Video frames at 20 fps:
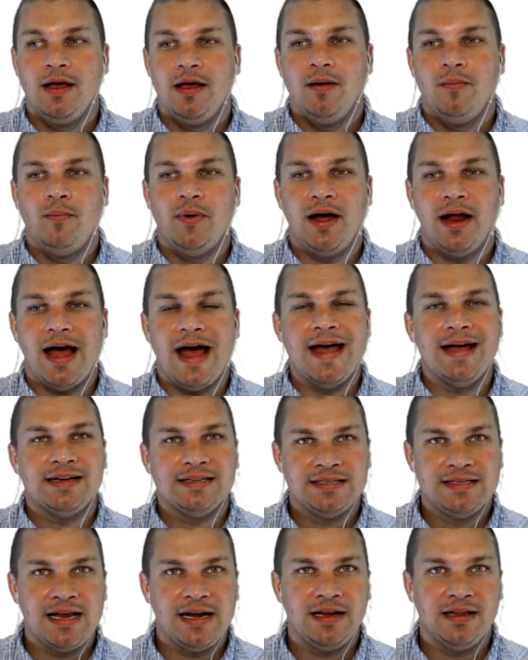But I
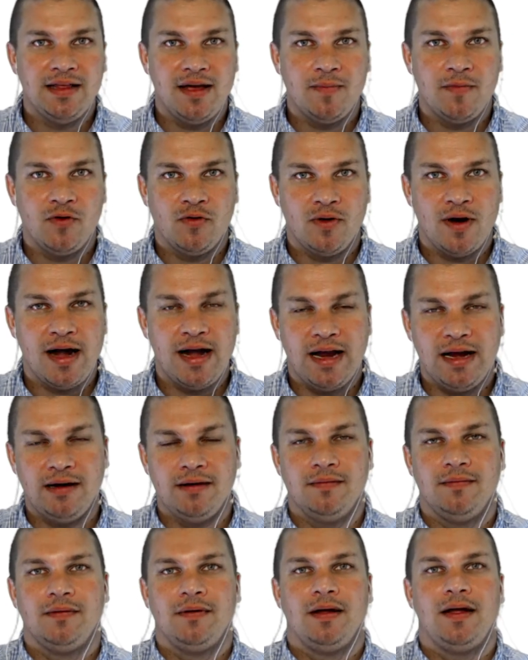extended them credit,
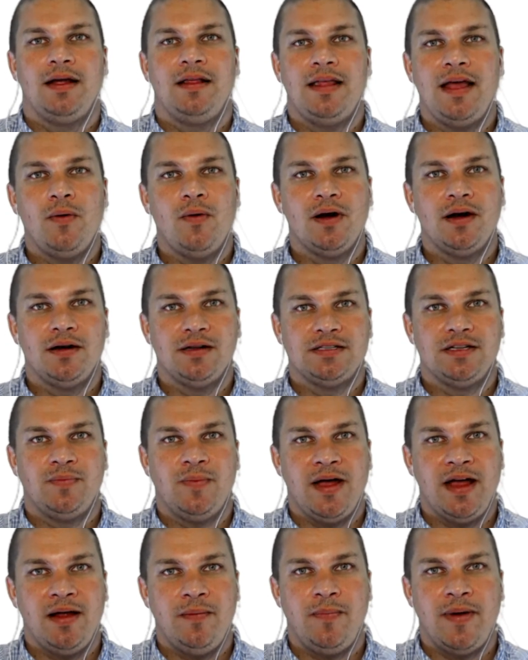and they wanted us to
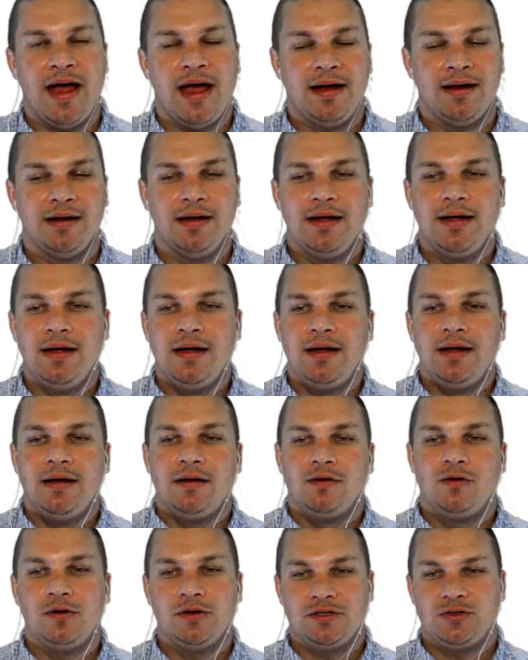pay it back.
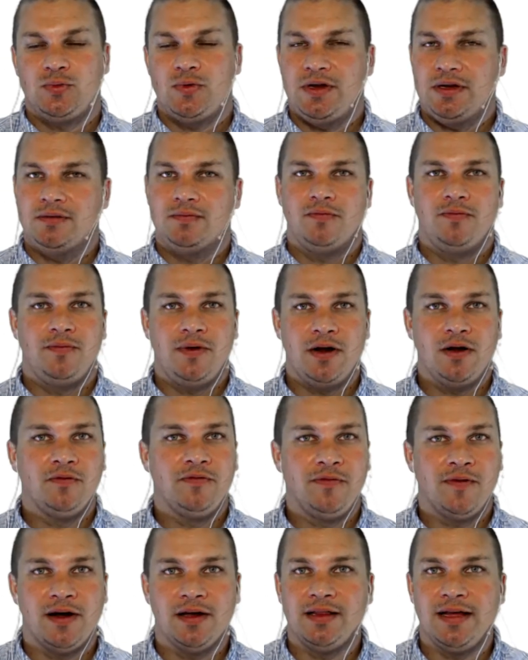Of course, we
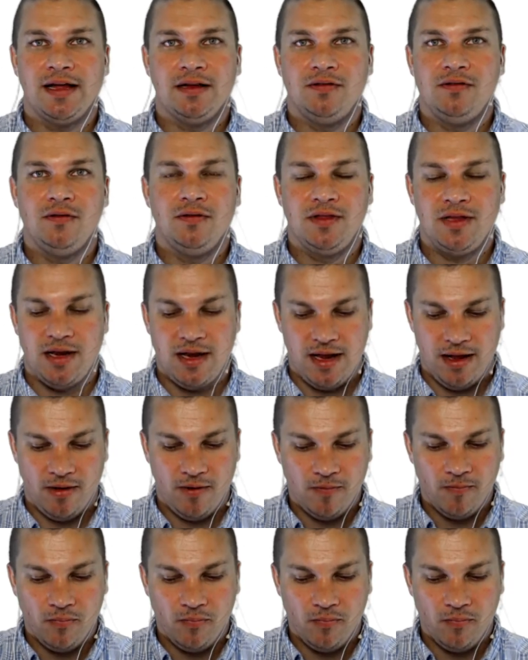fought that tooth and nail.